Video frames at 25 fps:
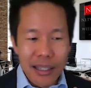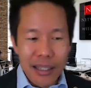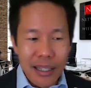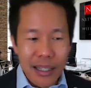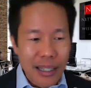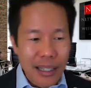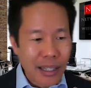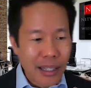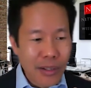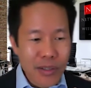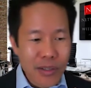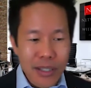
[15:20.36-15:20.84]

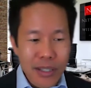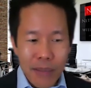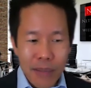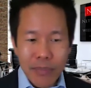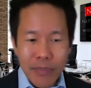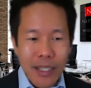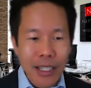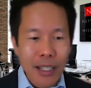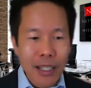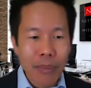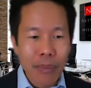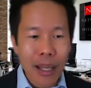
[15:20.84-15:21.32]
There's
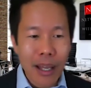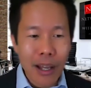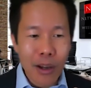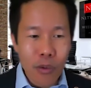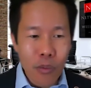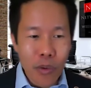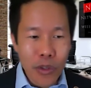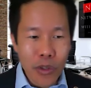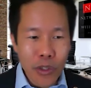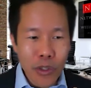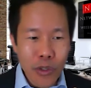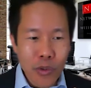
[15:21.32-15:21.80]
something about
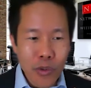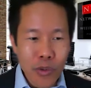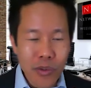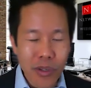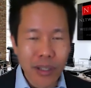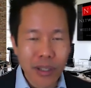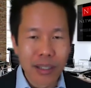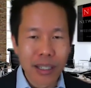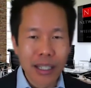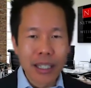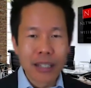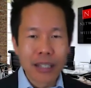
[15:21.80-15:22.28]
when you
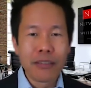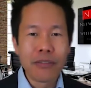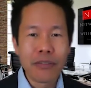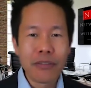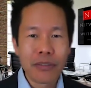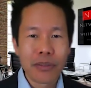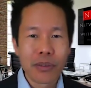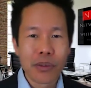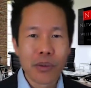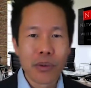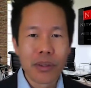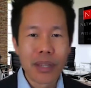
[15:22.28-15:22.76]

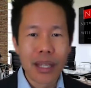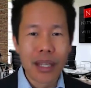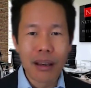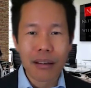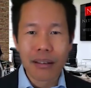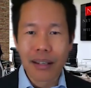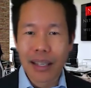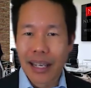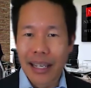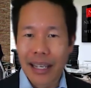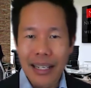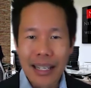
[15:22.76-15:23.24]
give without
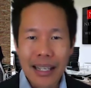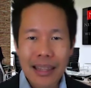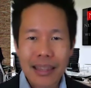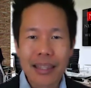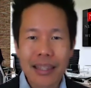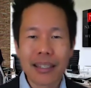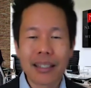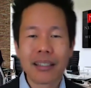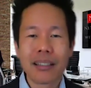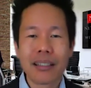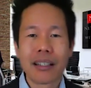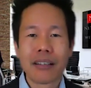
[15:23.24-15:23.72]

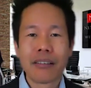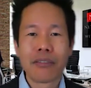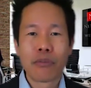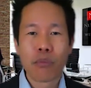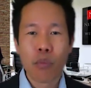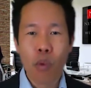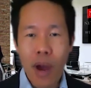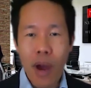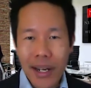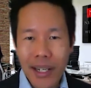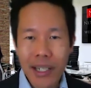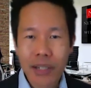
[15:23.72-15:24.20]
anything of
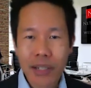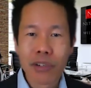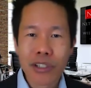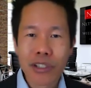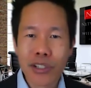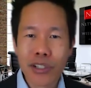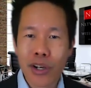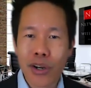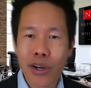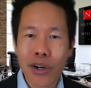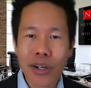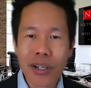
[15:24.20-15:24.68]
wanting to
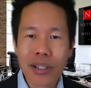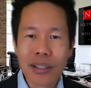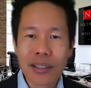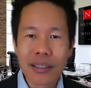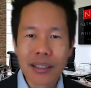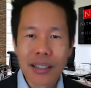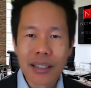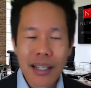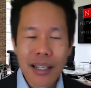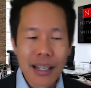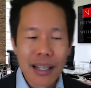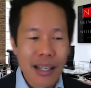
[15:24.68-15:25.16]
return,
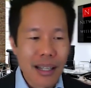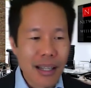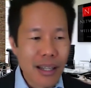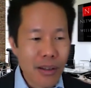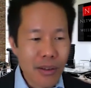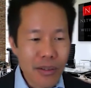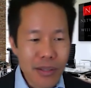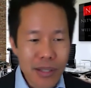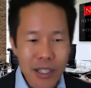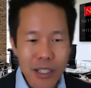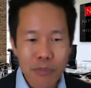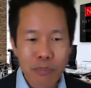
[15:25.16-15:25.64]

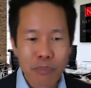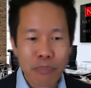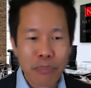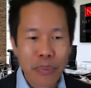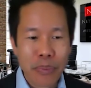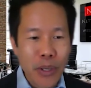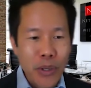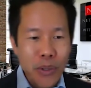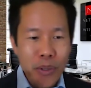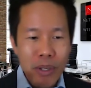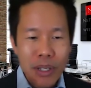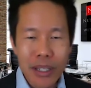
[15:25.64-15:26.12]
there's this
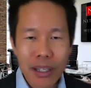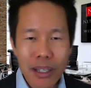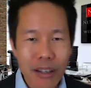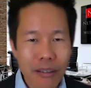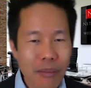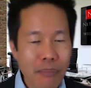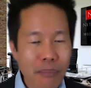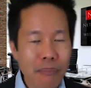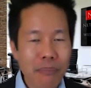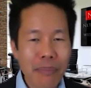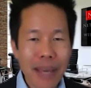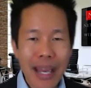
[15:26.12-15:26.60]
beauty,
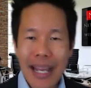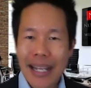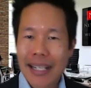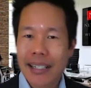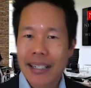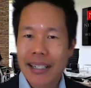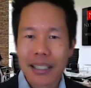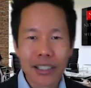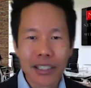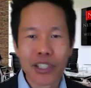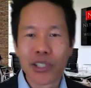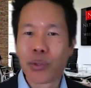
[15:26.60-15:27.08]

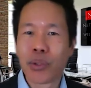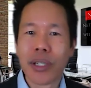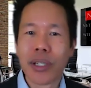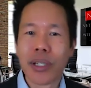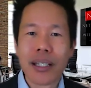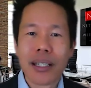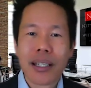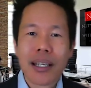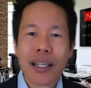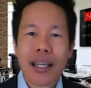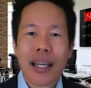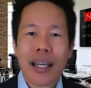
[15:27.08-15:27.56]
magic to
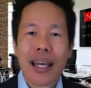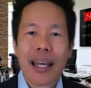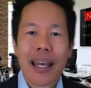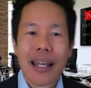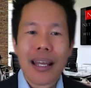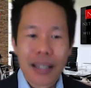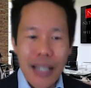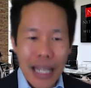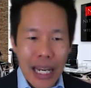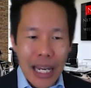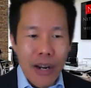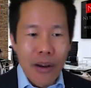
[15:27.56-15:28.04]
it. And
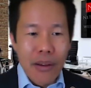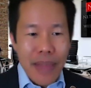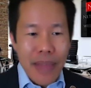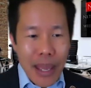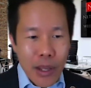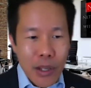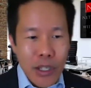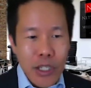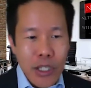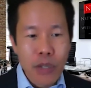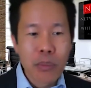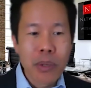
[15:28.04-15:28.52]
Larry, thank
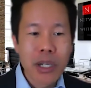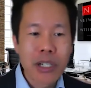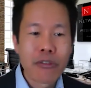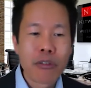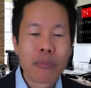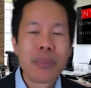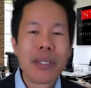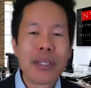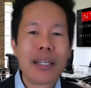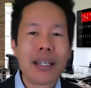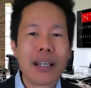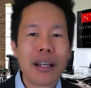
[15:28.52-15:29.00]
you so much for
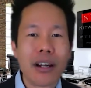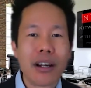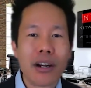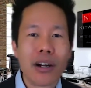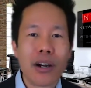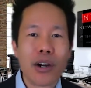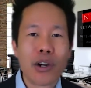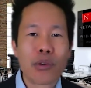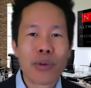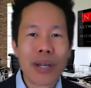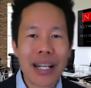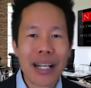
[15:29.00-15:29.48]
being
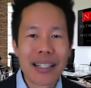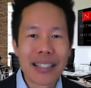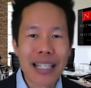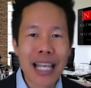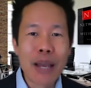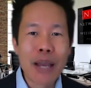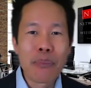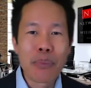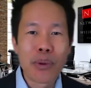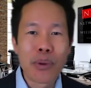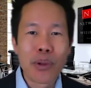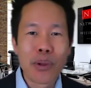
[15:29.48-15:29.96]
our great
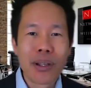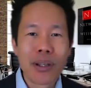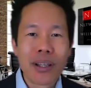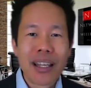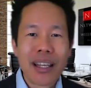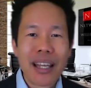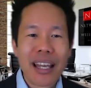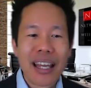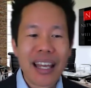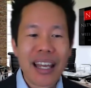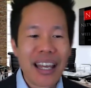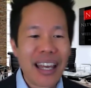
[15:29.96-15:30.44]
example.
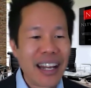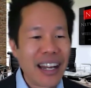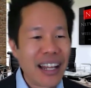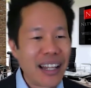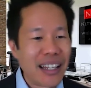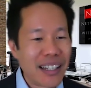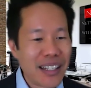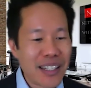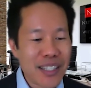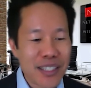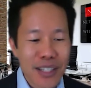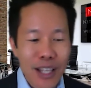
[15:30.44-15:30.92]
And I
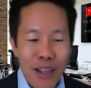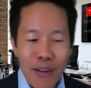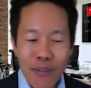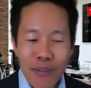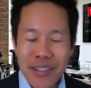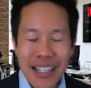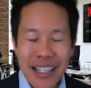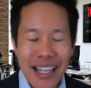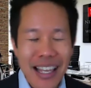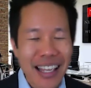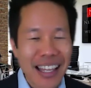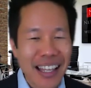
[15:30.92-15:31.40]
just love
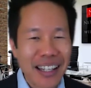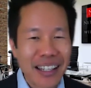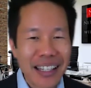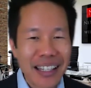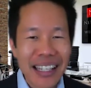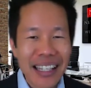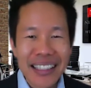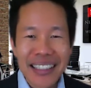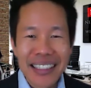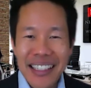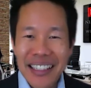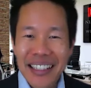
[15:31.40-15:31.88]
saying,
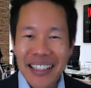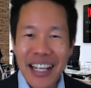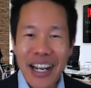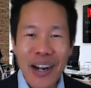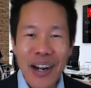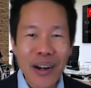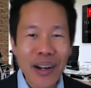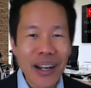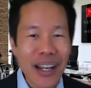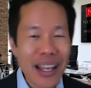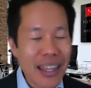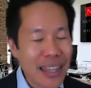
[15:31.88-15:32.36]
LinkedIn
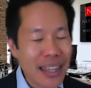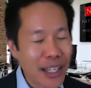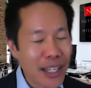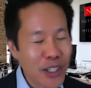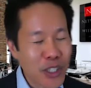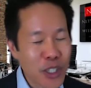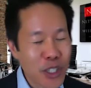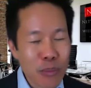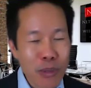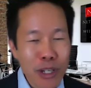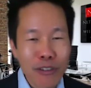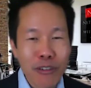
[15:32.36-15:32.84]
Larry, thank you
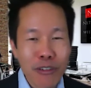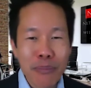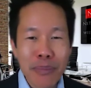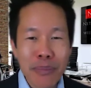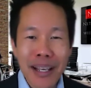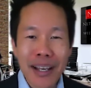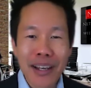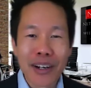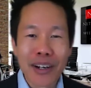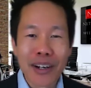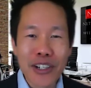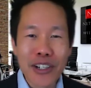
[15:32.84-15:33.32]
so much for
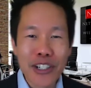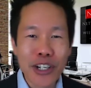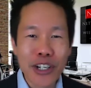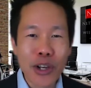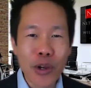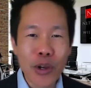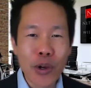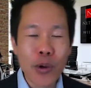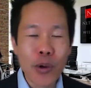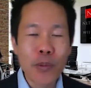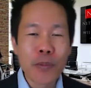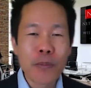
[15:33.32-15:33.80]
being on our
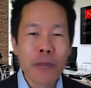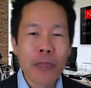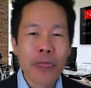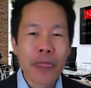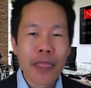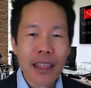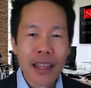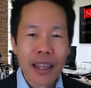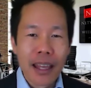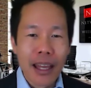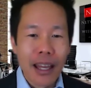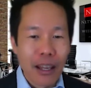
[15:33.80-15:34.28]
show.
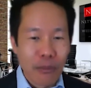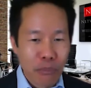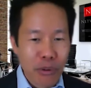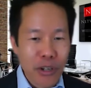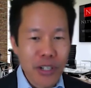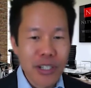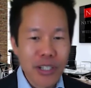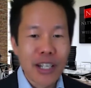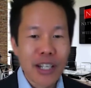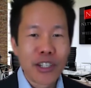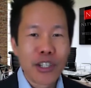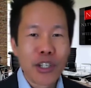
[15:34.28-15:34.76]

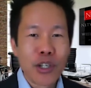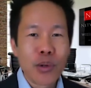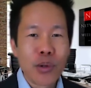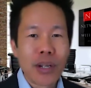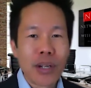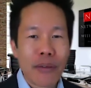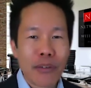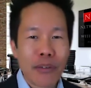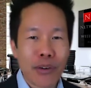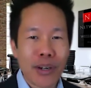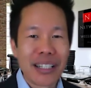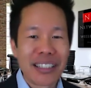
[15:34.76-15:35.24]
Appreciate you and
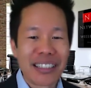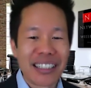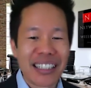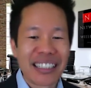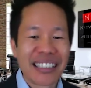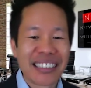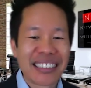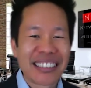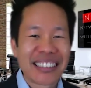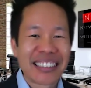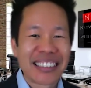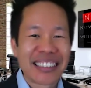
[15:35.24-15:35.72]
have a great day.